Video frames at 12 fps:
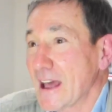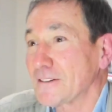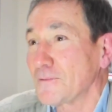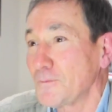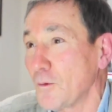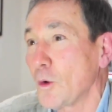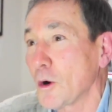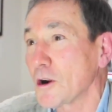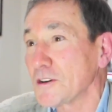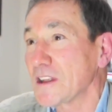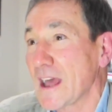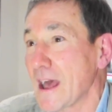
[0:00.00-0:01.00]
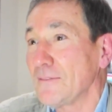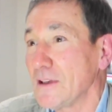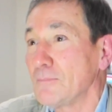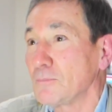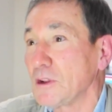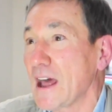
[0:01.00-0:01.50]
afford to have
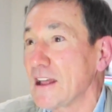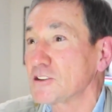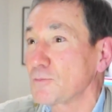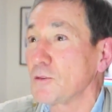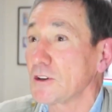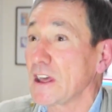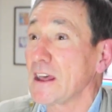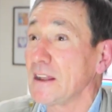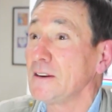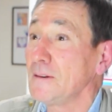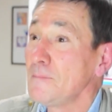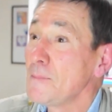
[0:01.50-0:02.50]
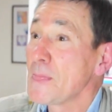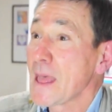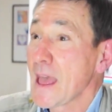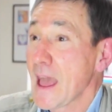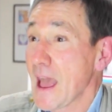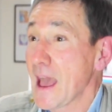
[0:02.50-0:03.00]
implants put in.
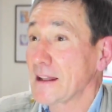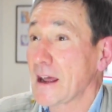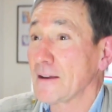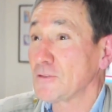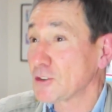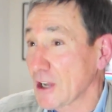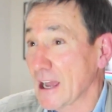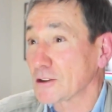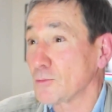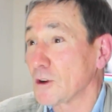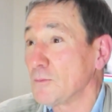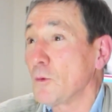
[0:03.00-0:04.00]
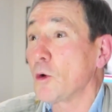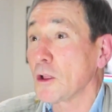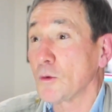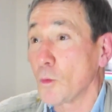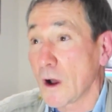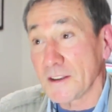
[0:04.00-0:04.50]
And I've checked with more
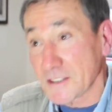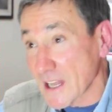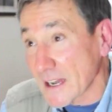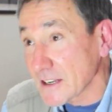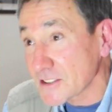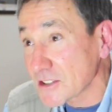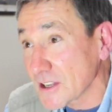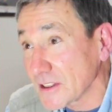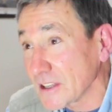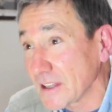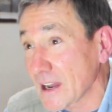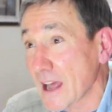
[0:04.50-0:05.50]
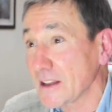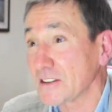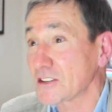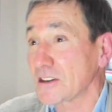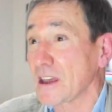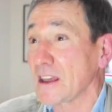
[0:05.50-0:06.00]
than one dentist in the United
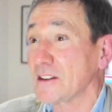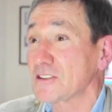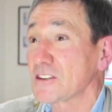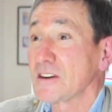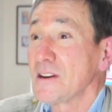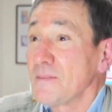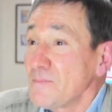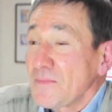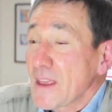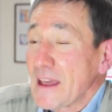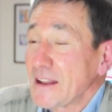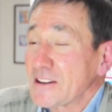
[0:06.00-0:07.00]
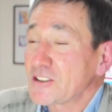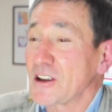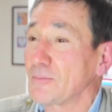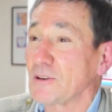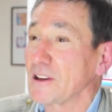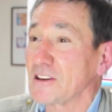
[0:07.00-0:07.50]
States, and it
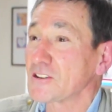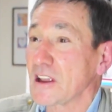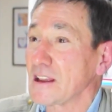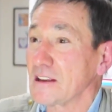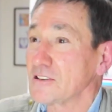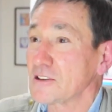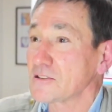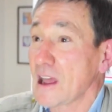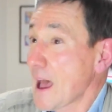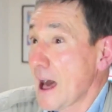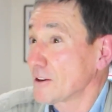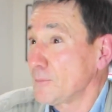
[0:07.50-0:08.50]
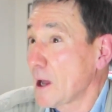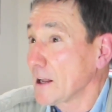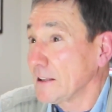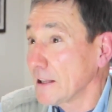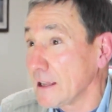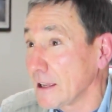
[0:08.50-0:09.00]
simply is out of my
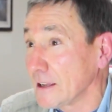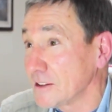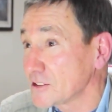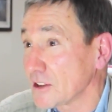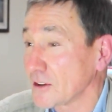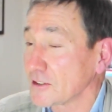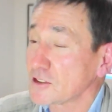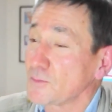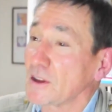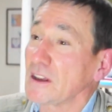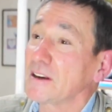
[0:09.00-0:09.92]
league, so to speak.